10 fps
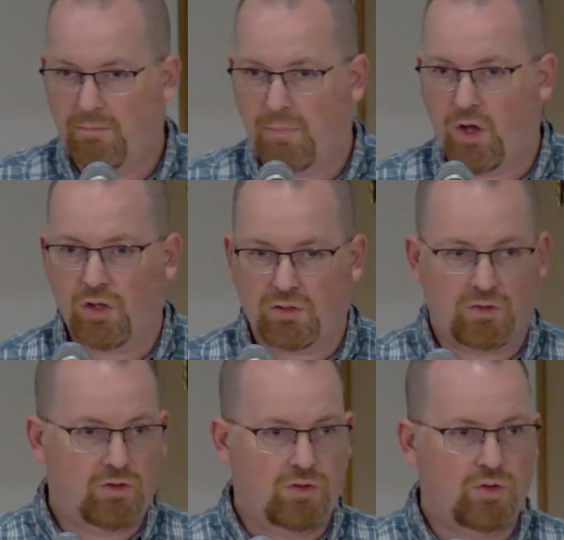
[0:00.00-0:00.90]

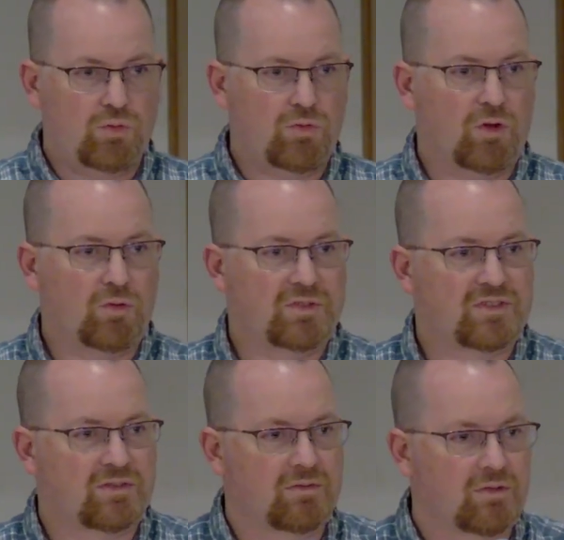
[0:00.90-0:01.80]
Paul knew
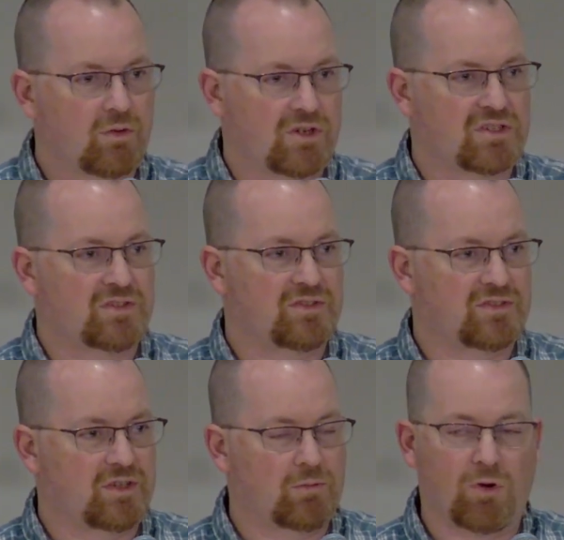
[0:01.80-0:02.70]
those
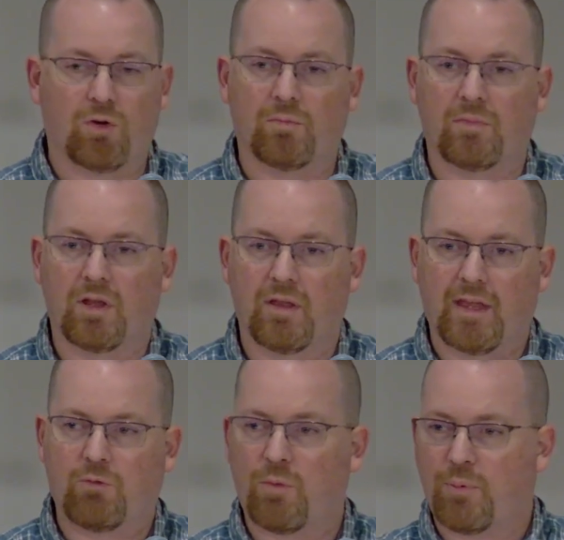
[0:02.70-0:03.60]
Christians in Rome.
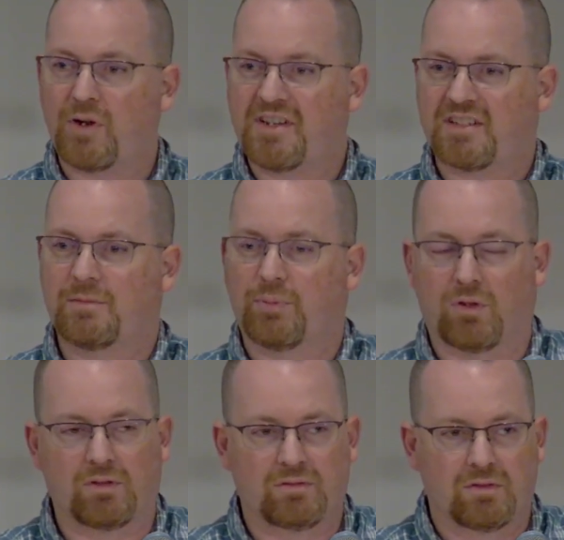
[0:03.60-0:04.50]
They were predictable.
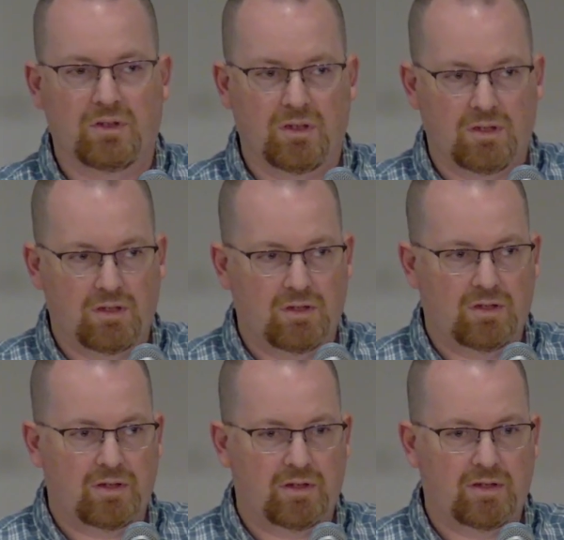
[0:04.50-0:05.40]

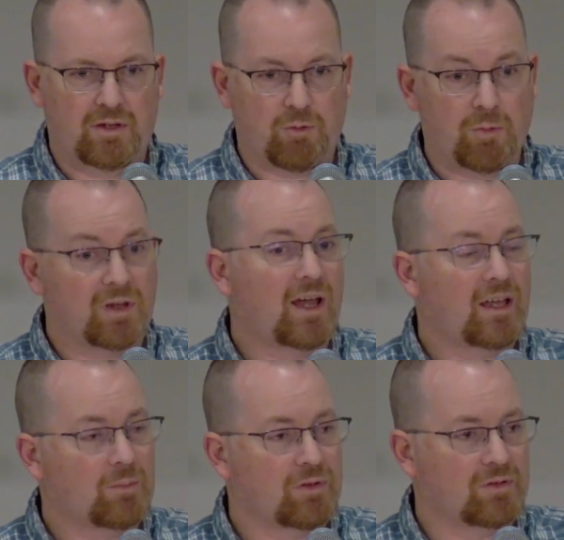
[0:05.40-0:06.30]
They were
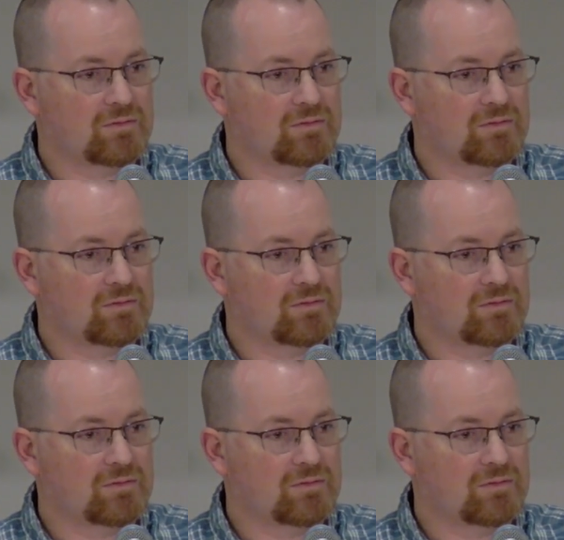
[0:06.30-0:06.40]
reliable.